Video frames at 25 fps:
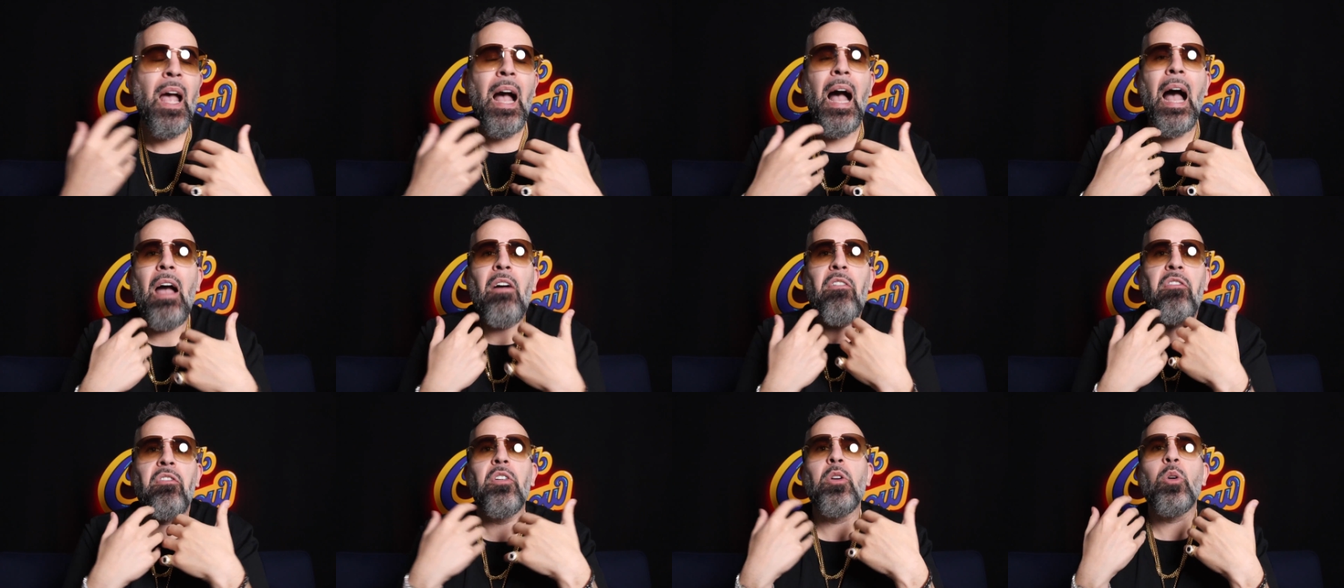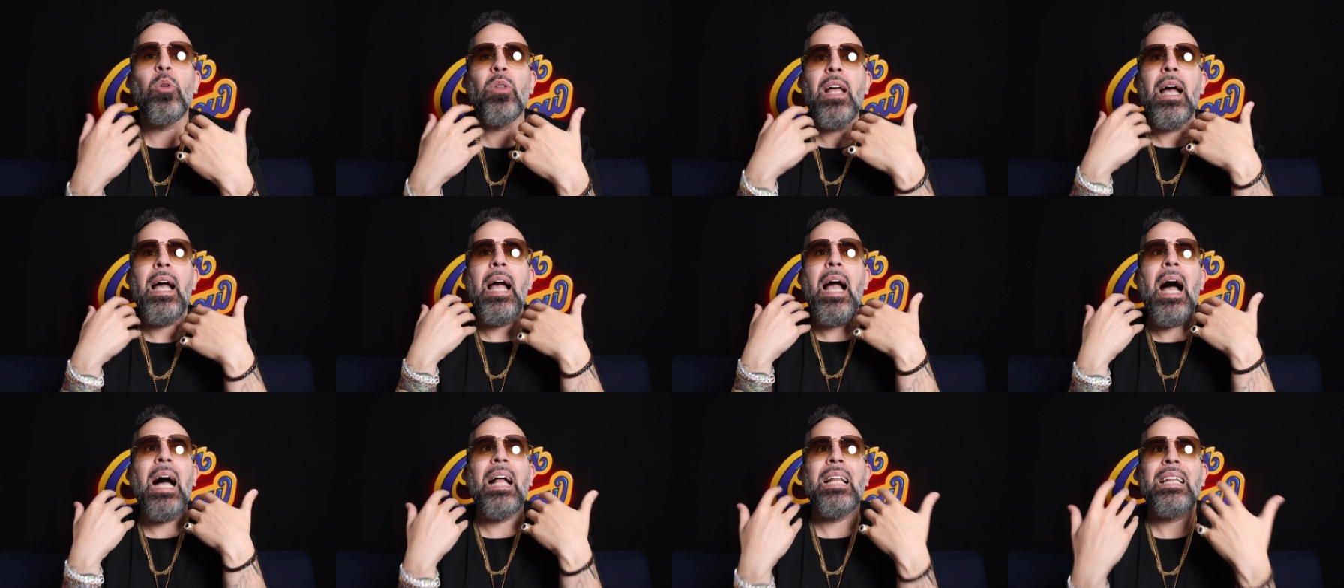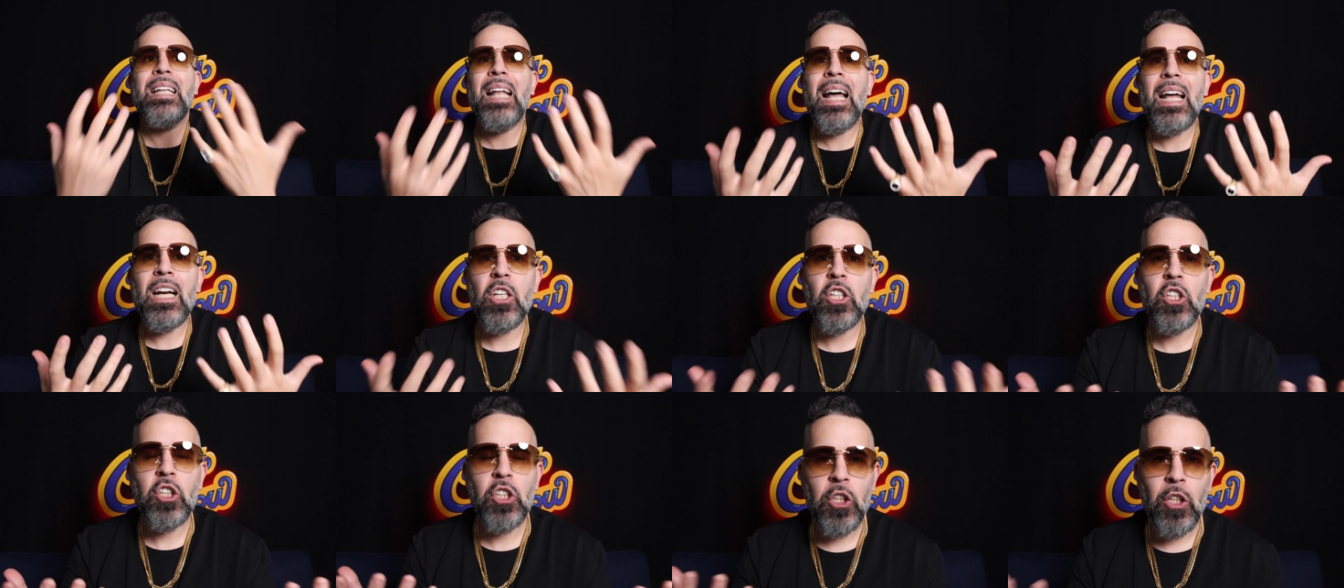I feel that a
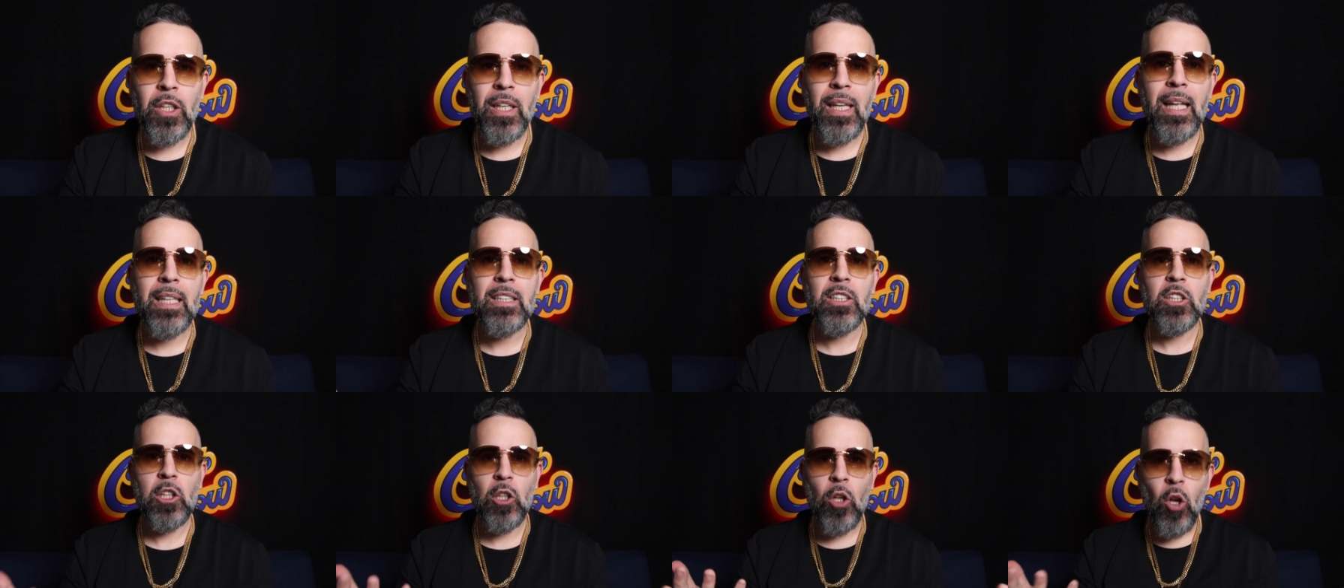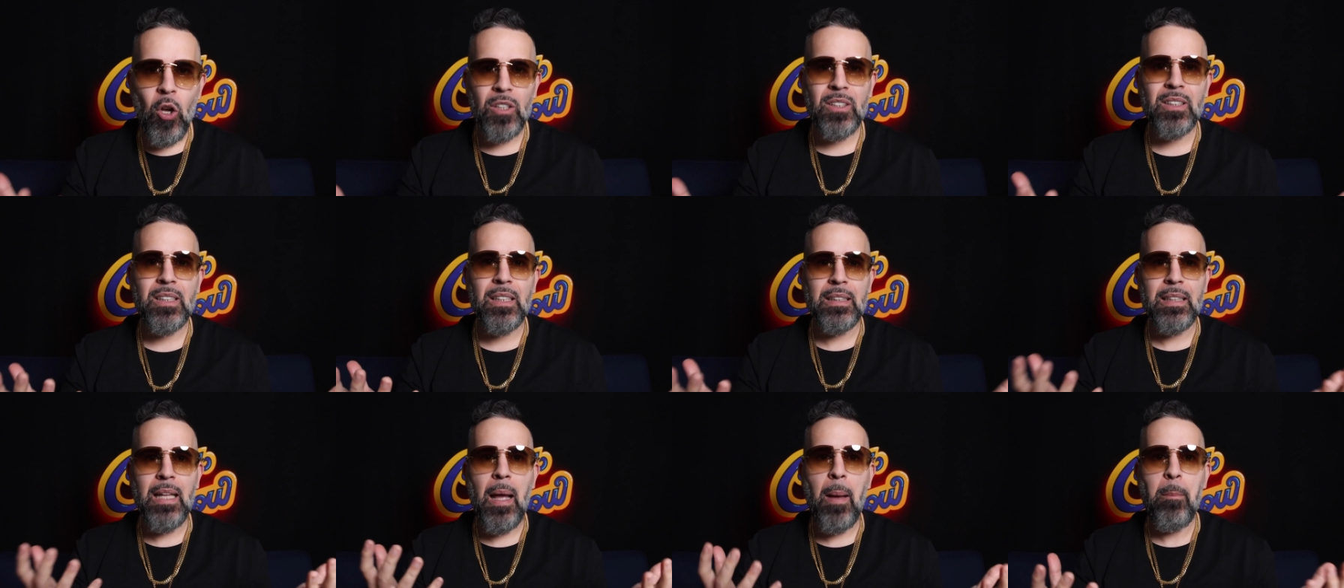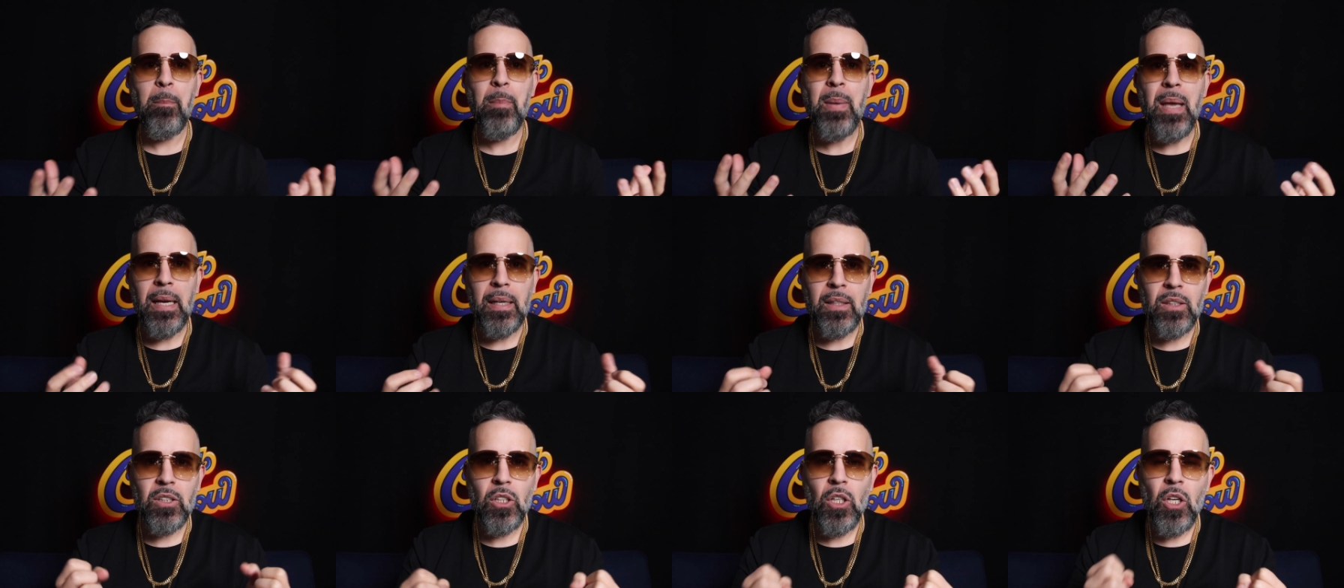lot of shit gets lost in that
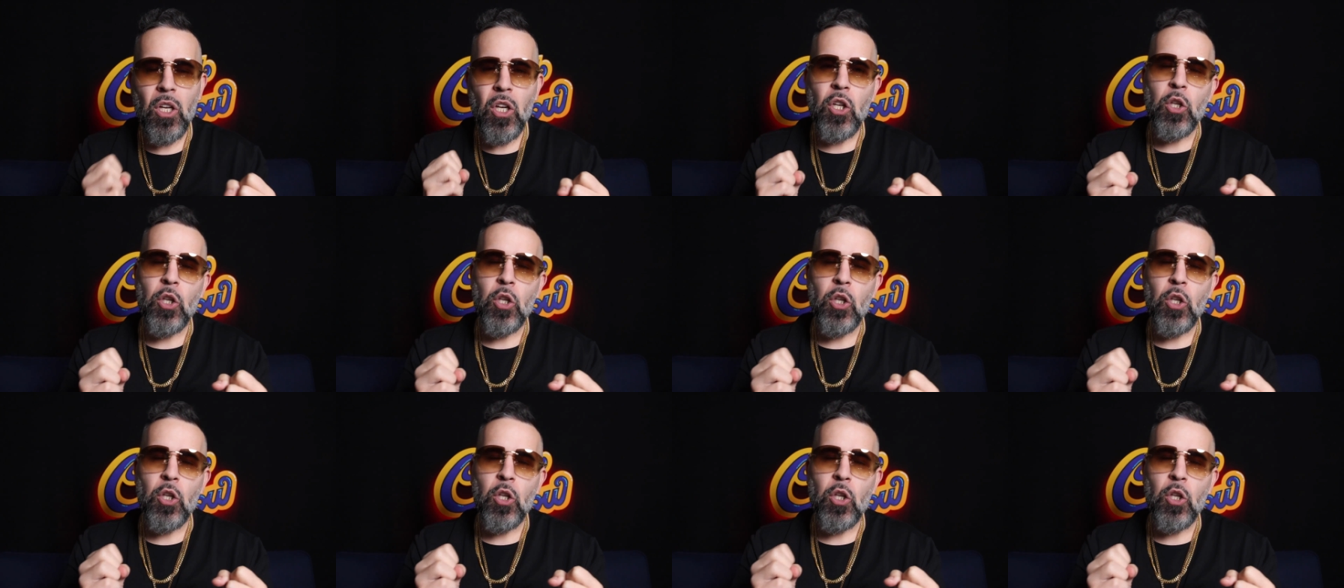mix.